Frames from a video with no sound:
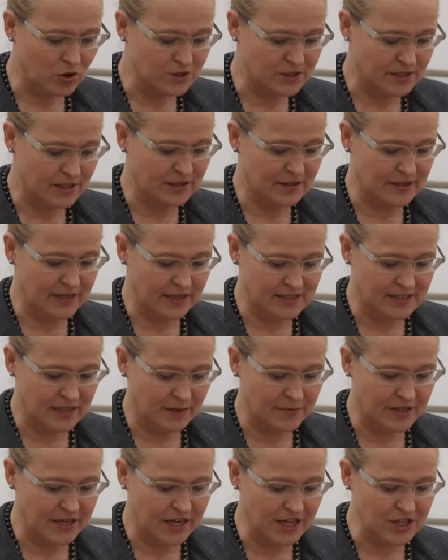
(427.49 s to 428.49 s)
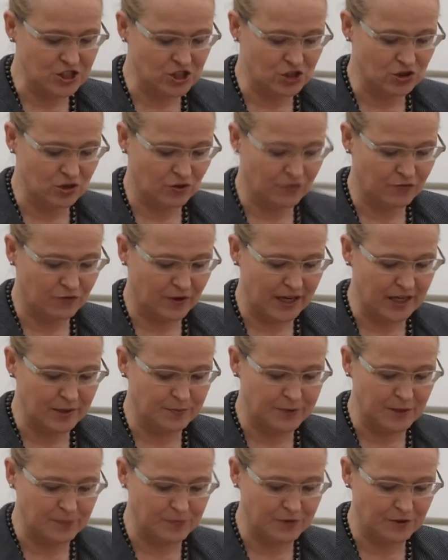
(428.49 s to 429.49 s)
than an examination of why
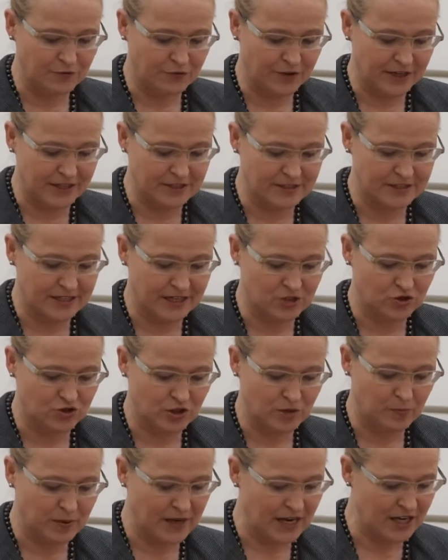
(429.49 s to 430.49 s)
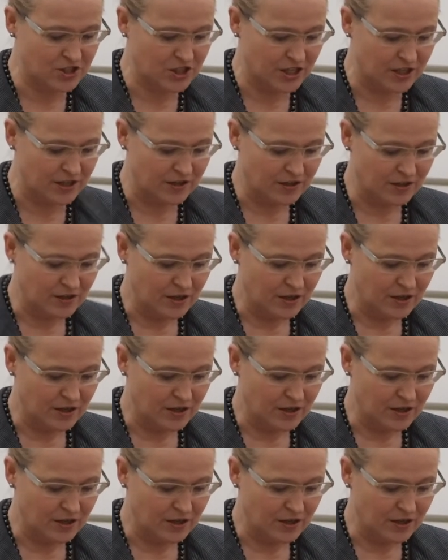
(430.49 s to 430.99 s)
people feign sexual pleasure